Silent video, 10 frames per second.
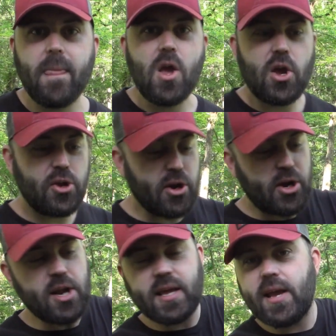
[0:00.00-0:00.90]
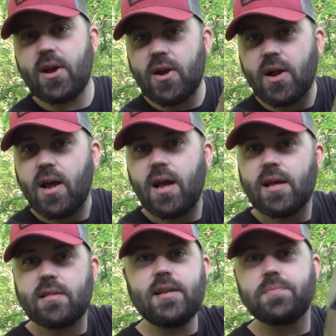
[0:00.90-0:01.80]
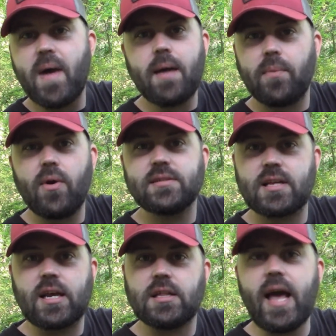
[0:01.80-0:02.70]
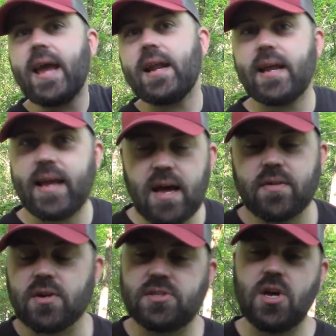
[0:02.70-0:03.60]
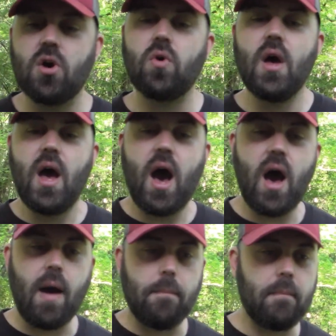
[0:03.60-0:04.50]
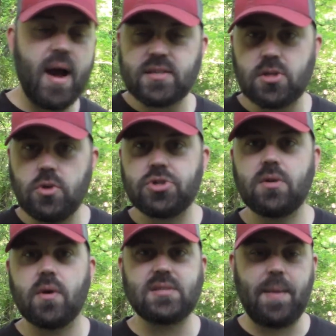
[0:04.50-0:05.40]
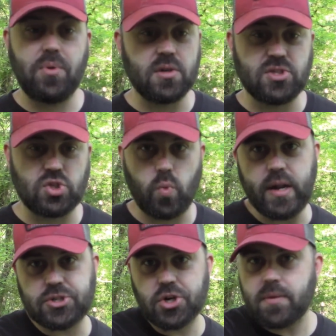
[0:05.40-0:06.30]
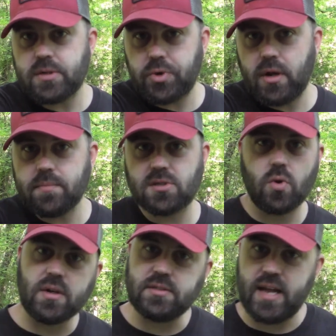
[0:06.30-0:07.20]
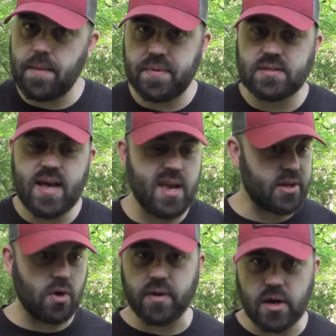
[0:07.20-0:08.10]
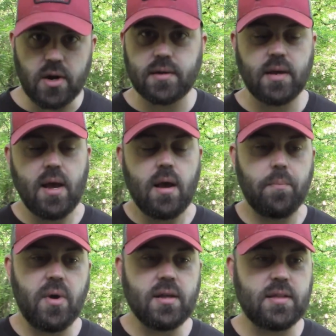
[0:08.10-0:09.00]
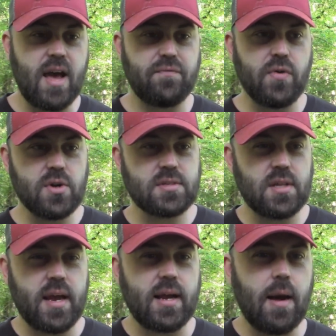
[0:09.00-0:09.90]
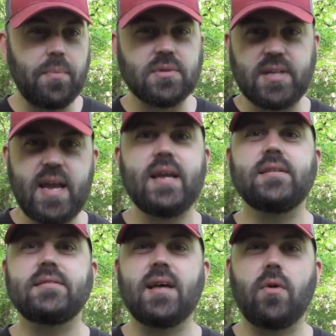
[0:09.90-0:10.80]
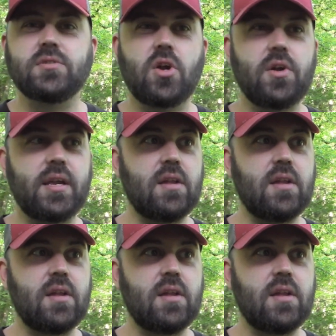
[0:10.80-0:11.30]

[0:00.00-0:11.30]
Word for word: you're gonna hear these bad boys clanging together. So uh, my solution was to put a sweatshirt in between them so it dampens that, you don't hear it. But that first like couple days, I was starting to get